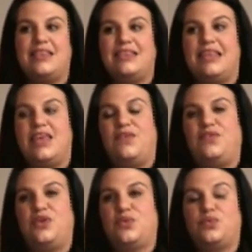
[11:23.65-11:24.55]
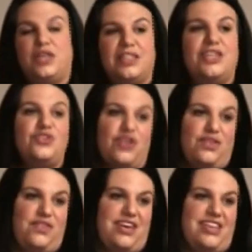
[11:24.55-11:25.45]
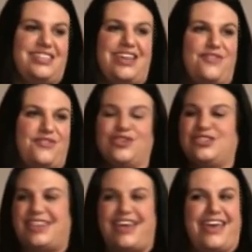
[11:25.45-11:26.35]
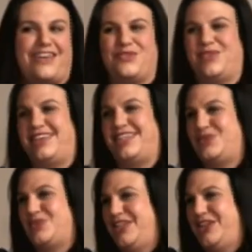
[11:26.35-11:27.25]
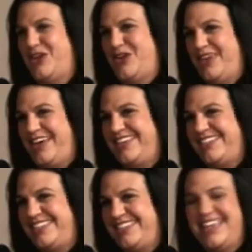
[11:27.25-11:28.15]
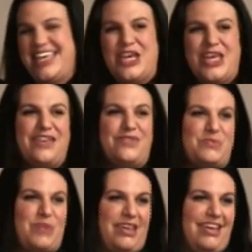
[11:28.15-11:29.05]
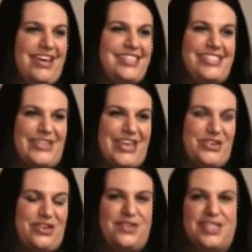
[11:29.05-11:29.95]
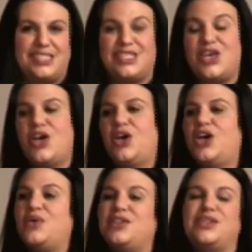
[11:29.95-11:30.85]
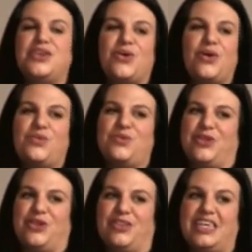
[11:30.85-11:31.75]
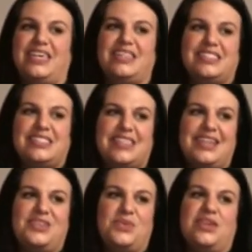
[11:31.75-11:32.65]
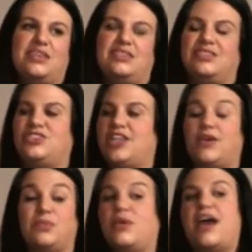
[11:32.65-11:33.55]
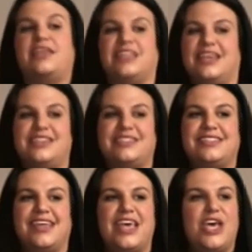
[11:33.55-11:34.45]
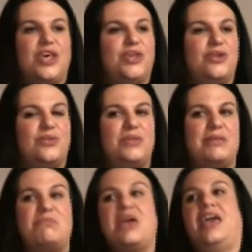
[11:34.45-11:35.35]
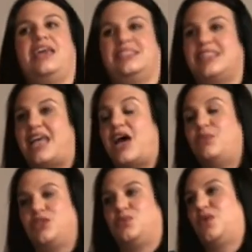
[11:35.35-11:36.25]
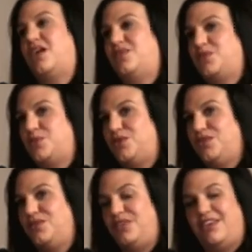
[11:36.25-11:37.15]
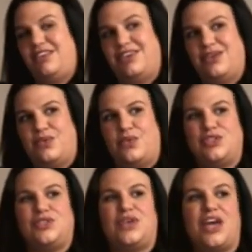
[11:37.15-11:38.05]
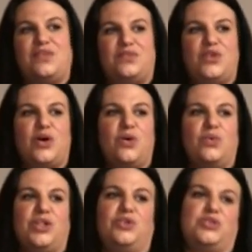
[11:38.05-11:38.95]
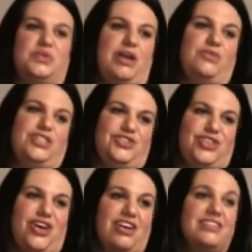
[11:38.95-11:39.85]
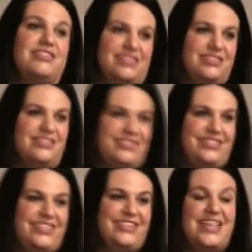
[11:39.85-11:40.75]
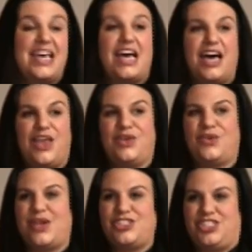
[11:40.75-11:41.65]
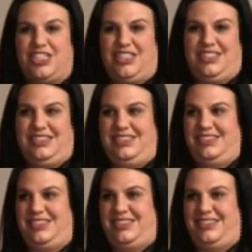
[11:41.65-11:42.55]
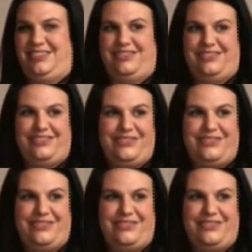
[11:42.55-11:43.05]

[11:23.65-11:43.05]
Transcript: And if you're really nervous that first day, everyone gets really nervous. Even me, I still get nervous. Go into the courtroom early, sit in the witness's chair and practice. You'll be amazed at how much more comfortable you'll feel once you kind of know what your surroundings are. Other questions?